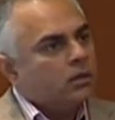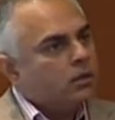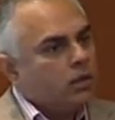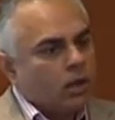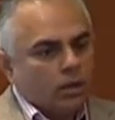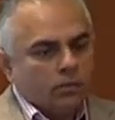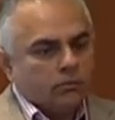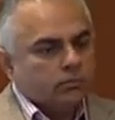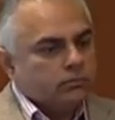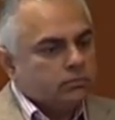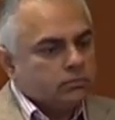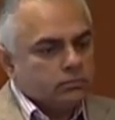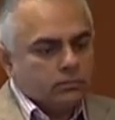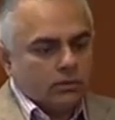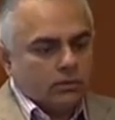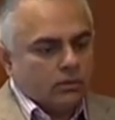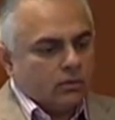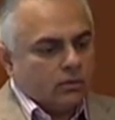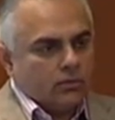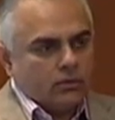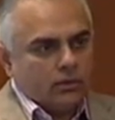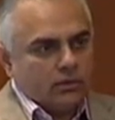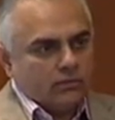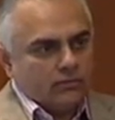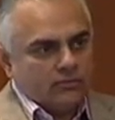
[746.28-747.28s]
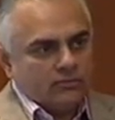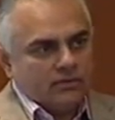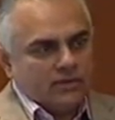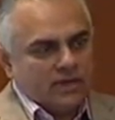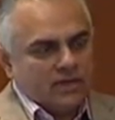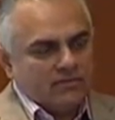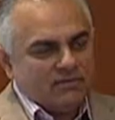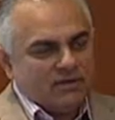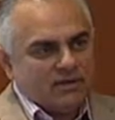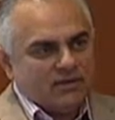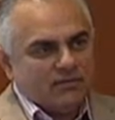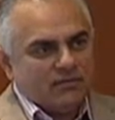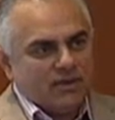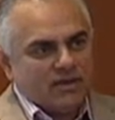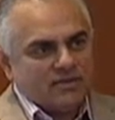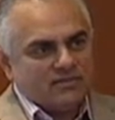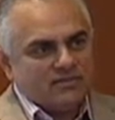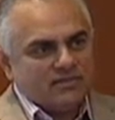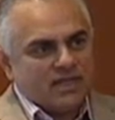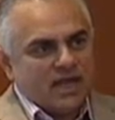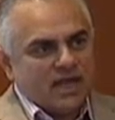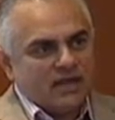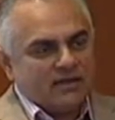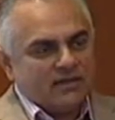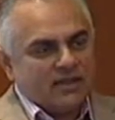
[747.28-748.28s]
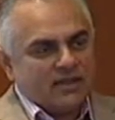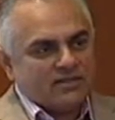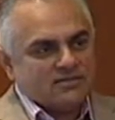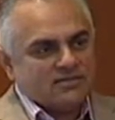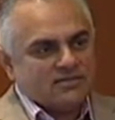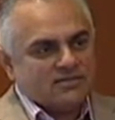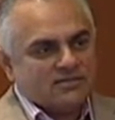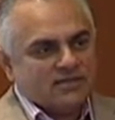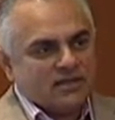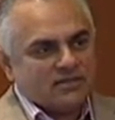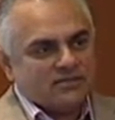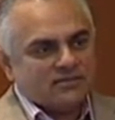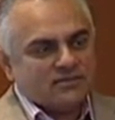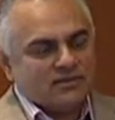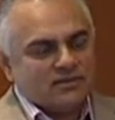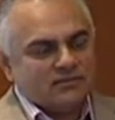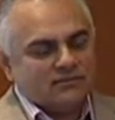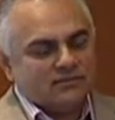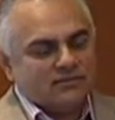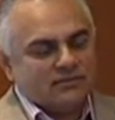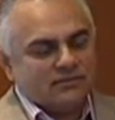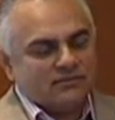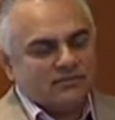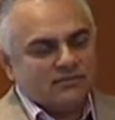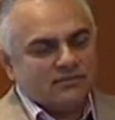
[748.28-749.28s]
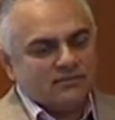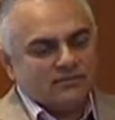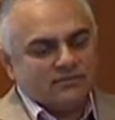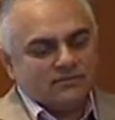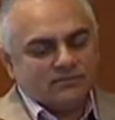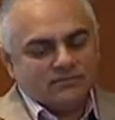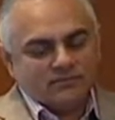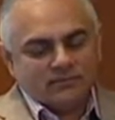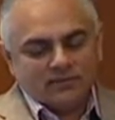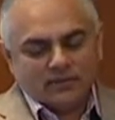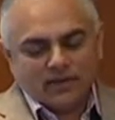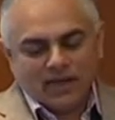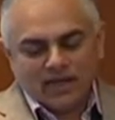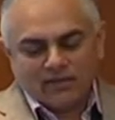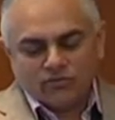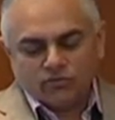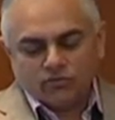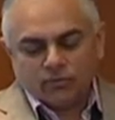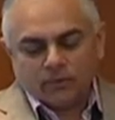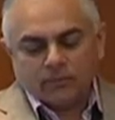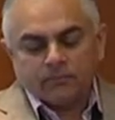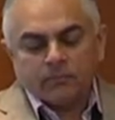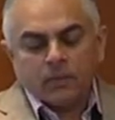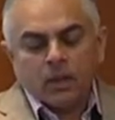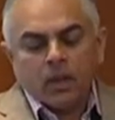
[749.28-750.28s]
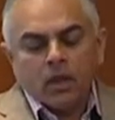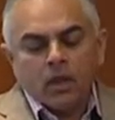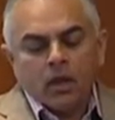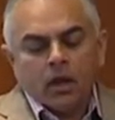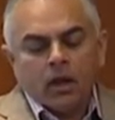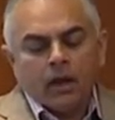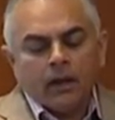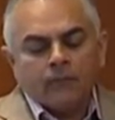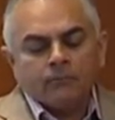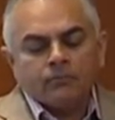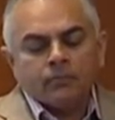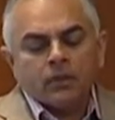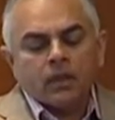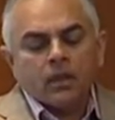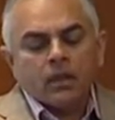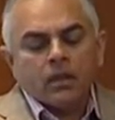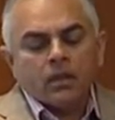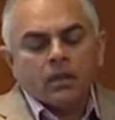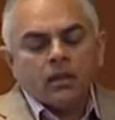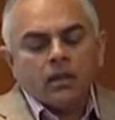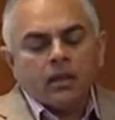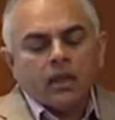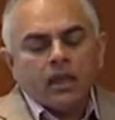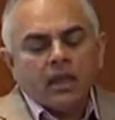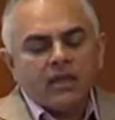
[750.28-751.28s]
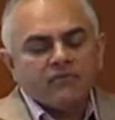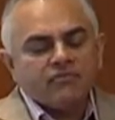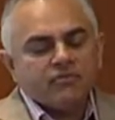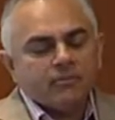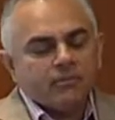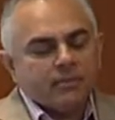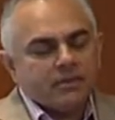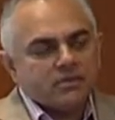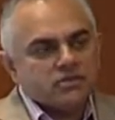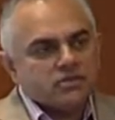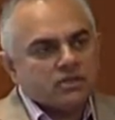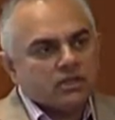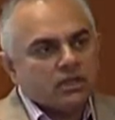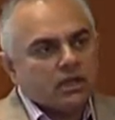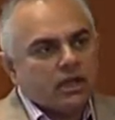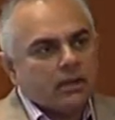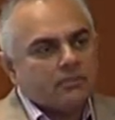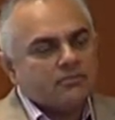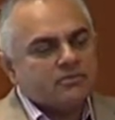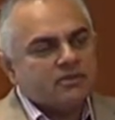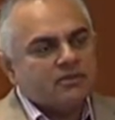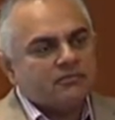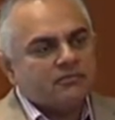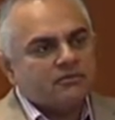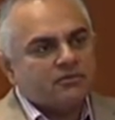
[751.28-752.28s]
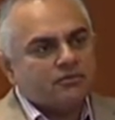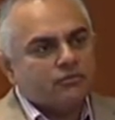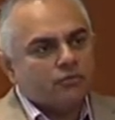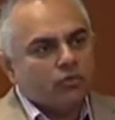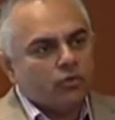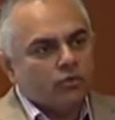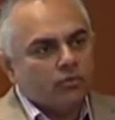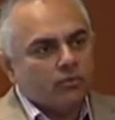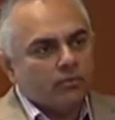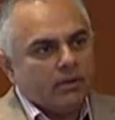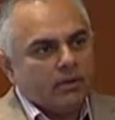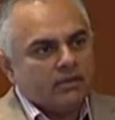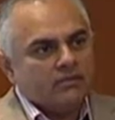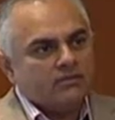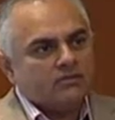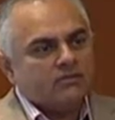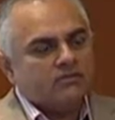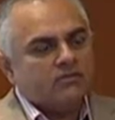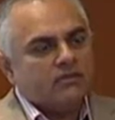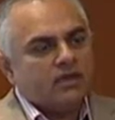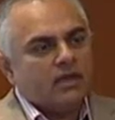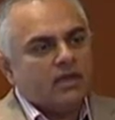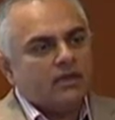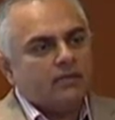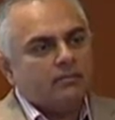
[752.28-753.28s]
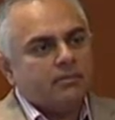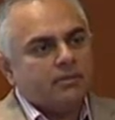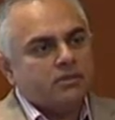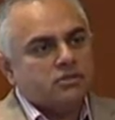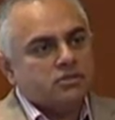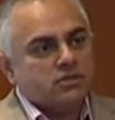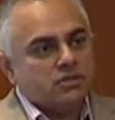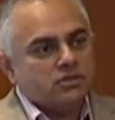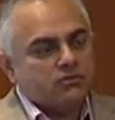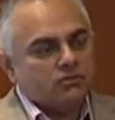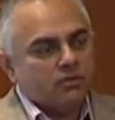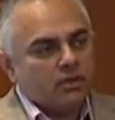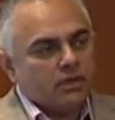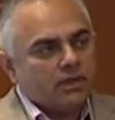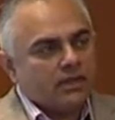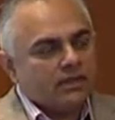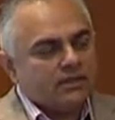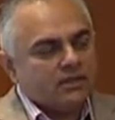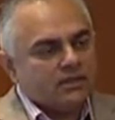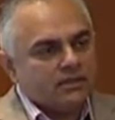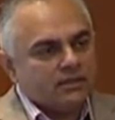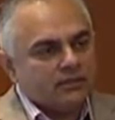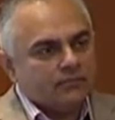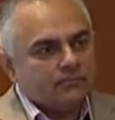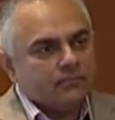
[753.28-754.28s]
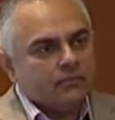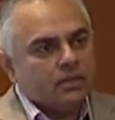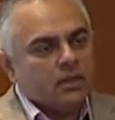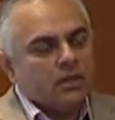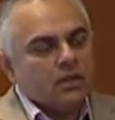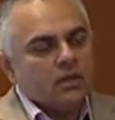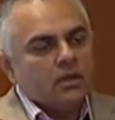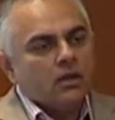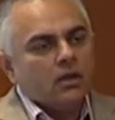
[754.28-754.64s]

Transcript: No. We never advise that. That's the last one. If a patient comes after 4 months and patient is on lithium,